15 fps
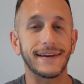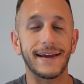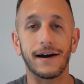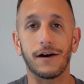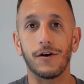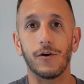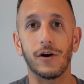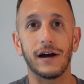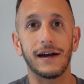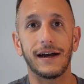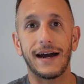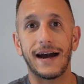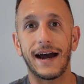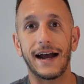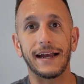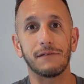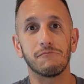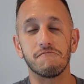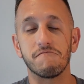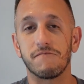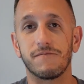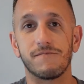Now,
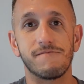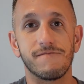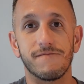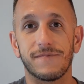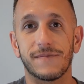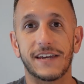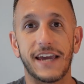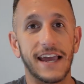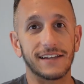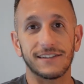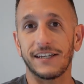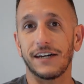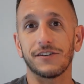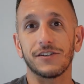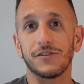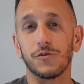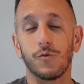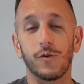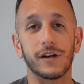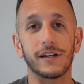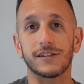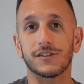I can't tell you
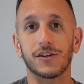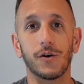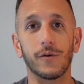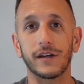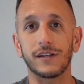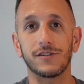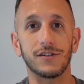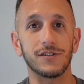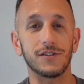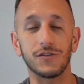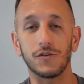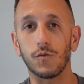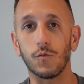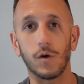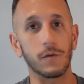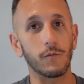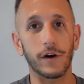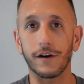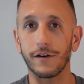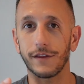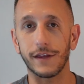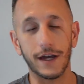what it's going to do one
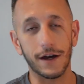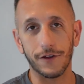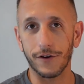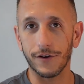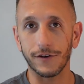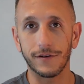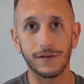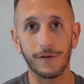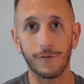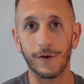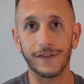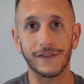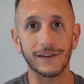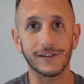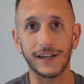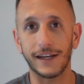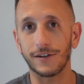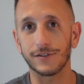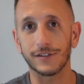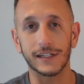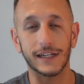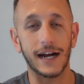way or the other with the
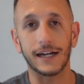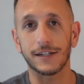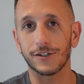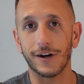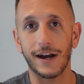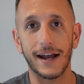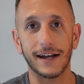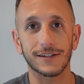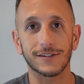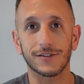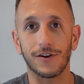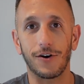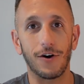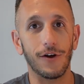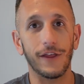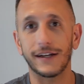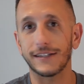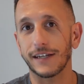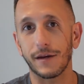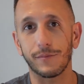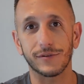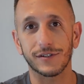sales, the contracts, all
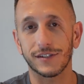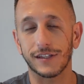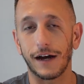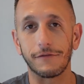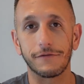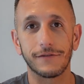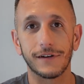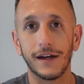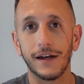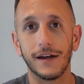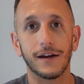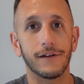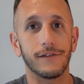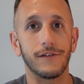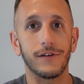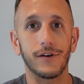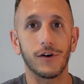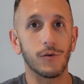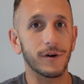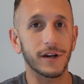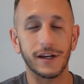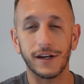that type of stuff.
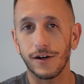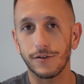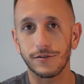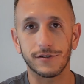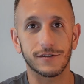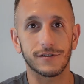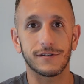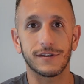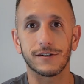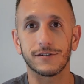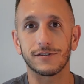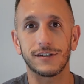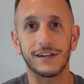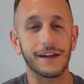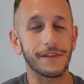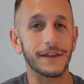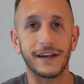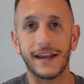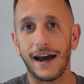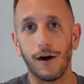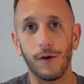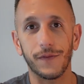Nobody knows. There's
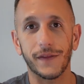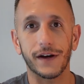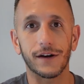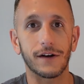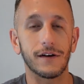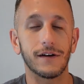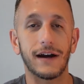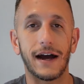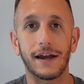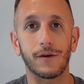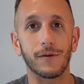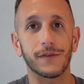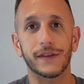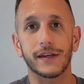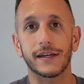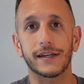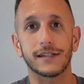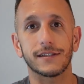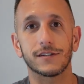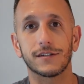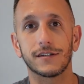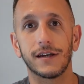nothing out there. I don't think
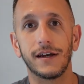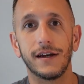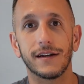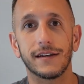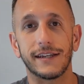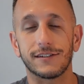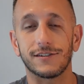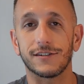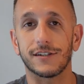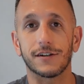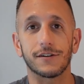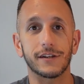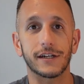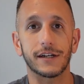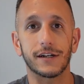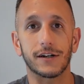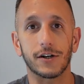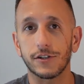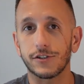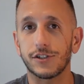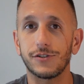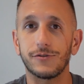it's necessarily going to
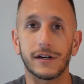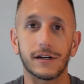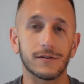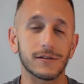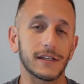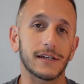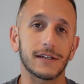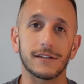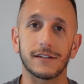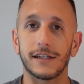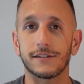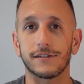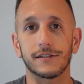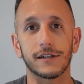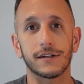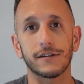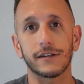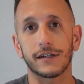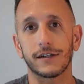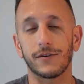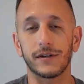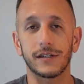hurt you. I don't think it's
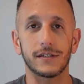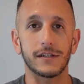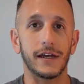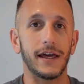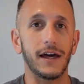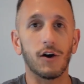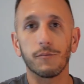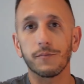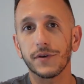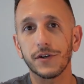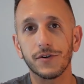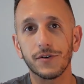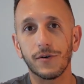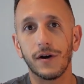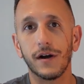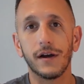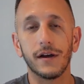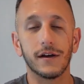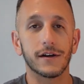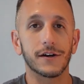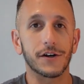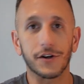necessarily going to help you
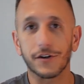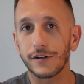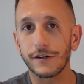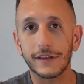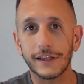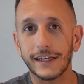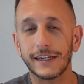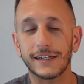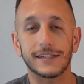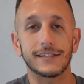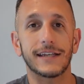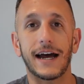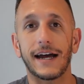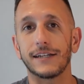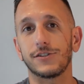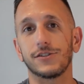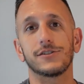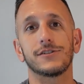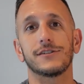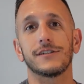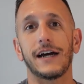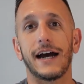currently, because
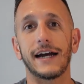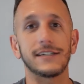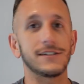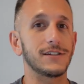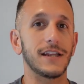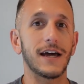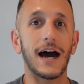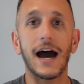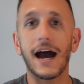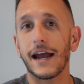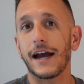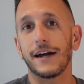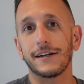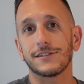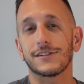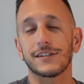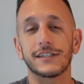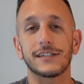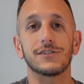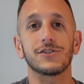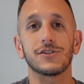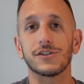I
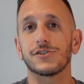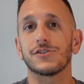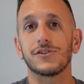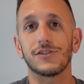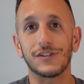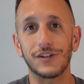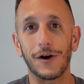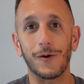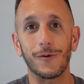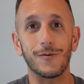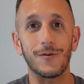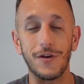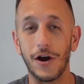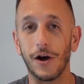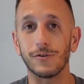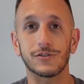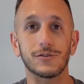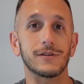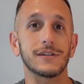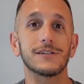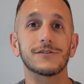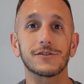honestly just don't know.
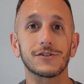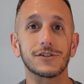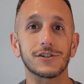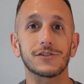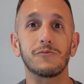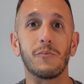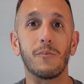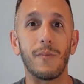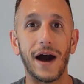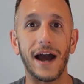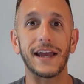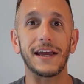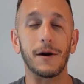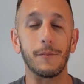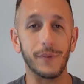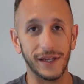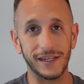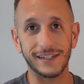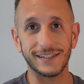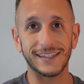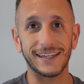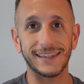So these are just my
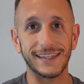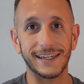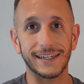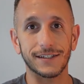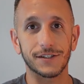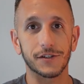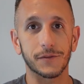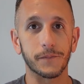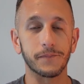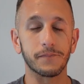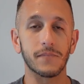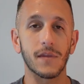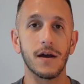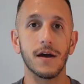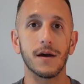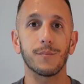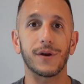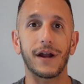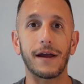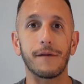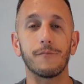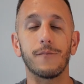opinions on things,
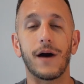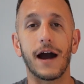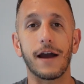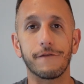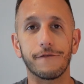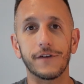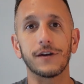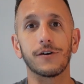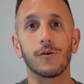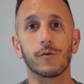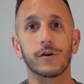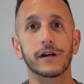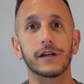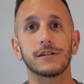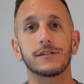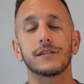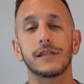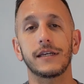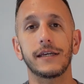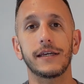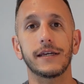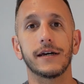but I feel we're going to
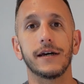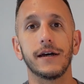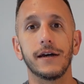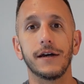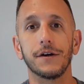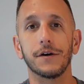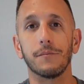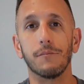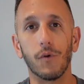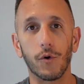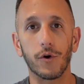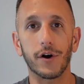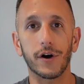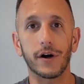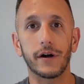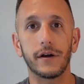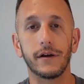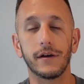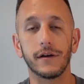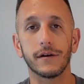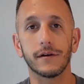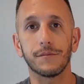see more
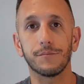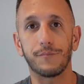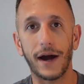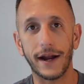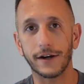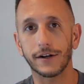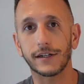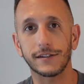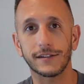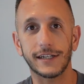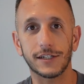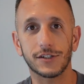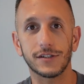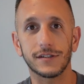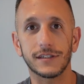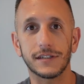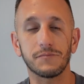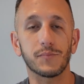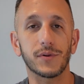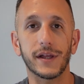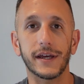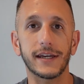buyer concessions
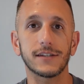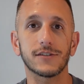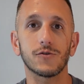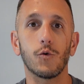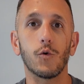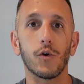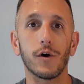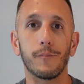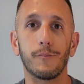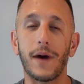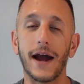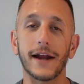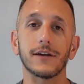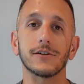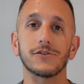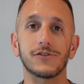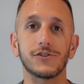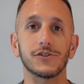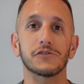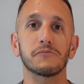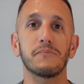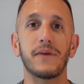in place, or buyers
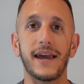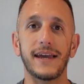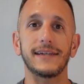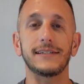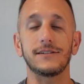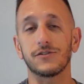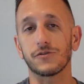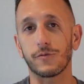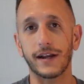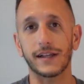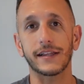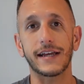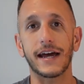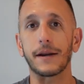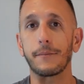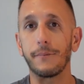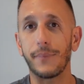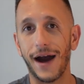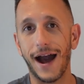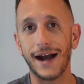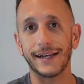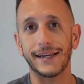just paying directly out of
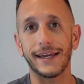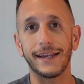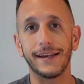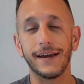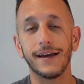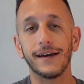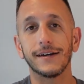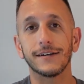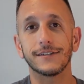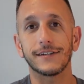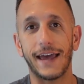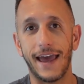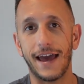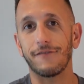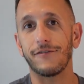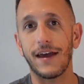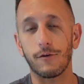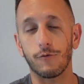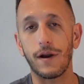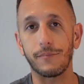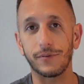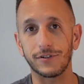pocket to have
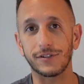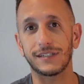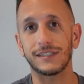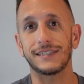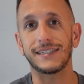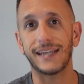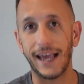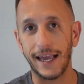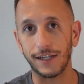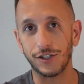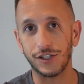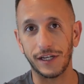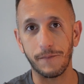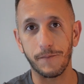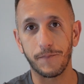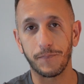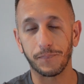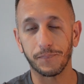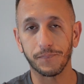that representation.